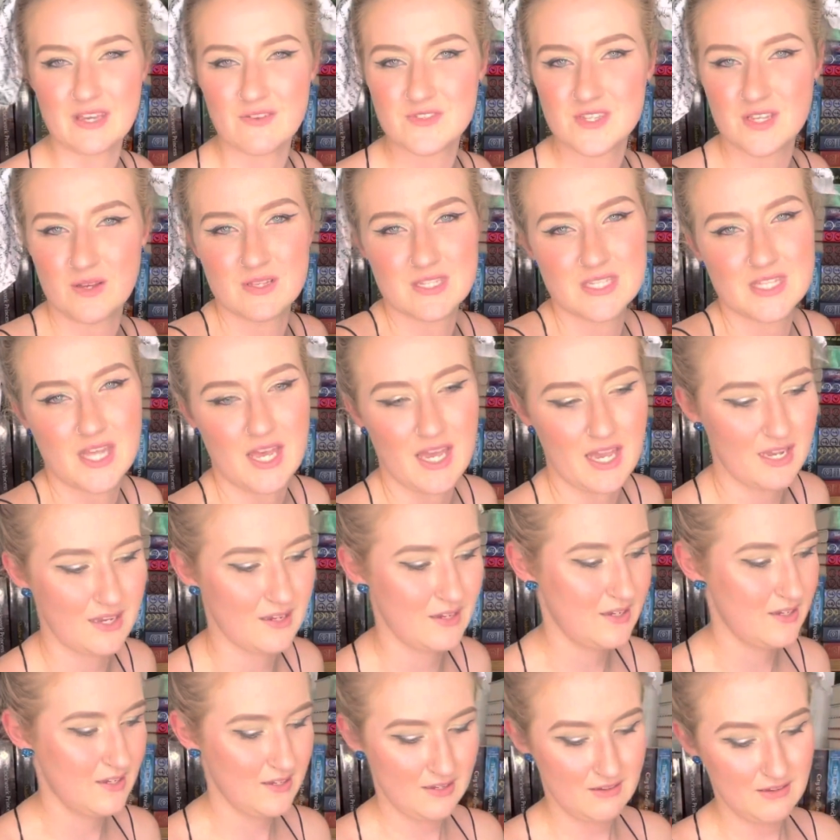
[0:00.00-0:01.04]
so it's like,
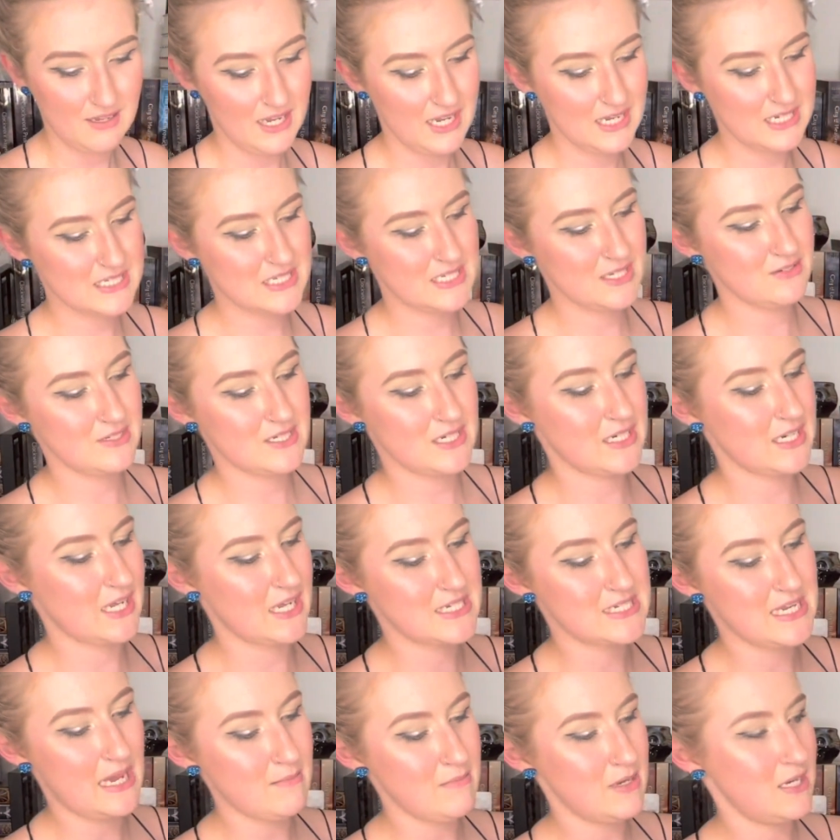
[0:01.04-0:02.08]
it still didn't get
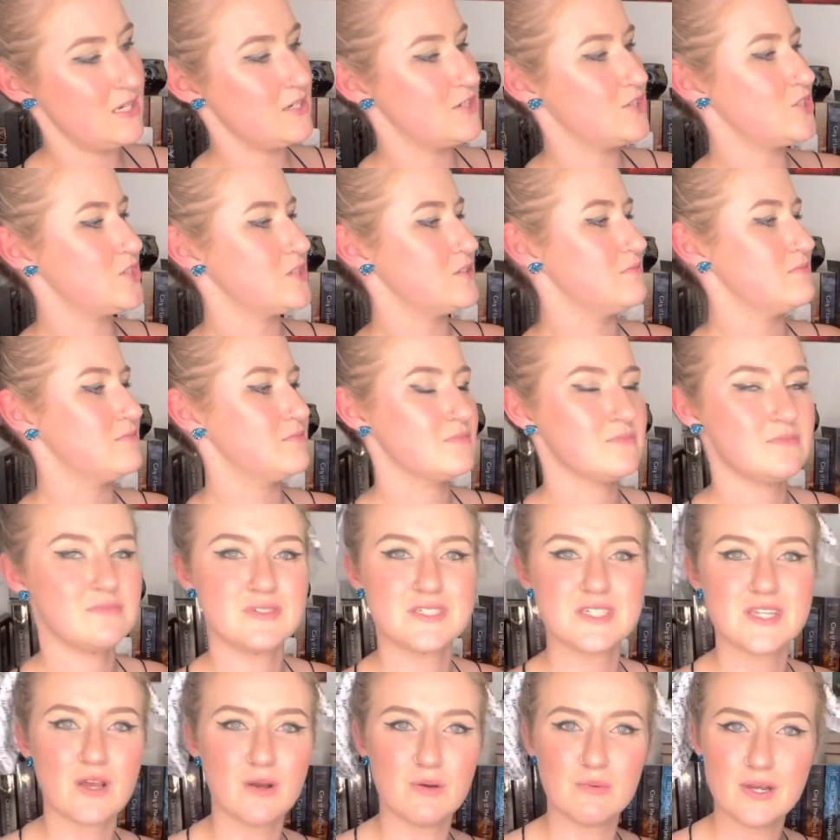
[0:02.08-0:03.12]
damaged.
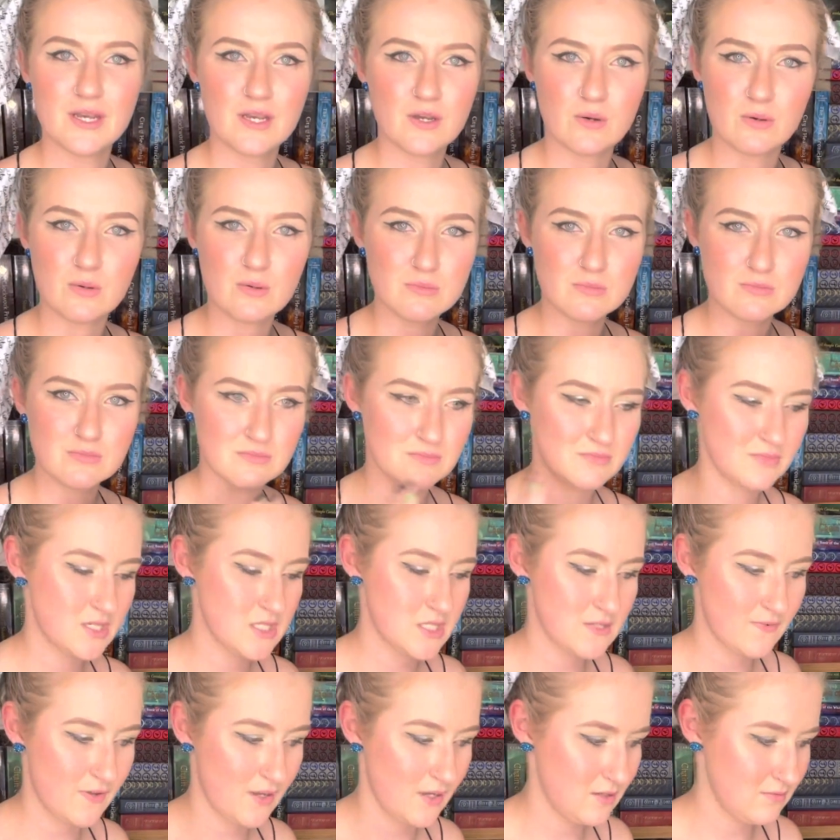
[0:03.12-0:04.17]
So we're cool. It's
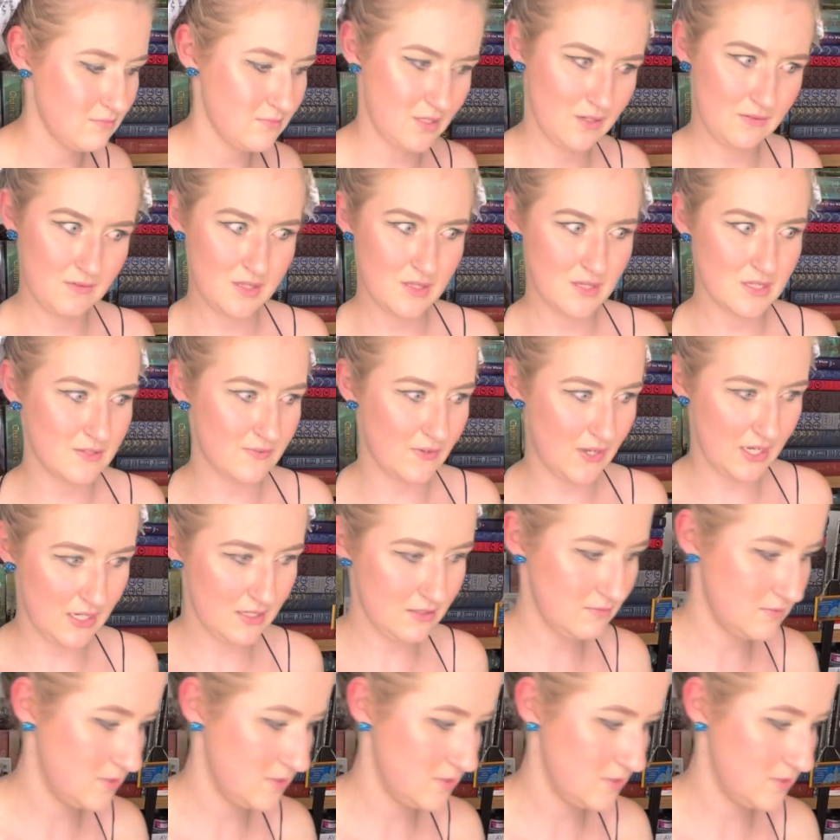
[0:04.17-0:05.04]
fine. Everything's fine.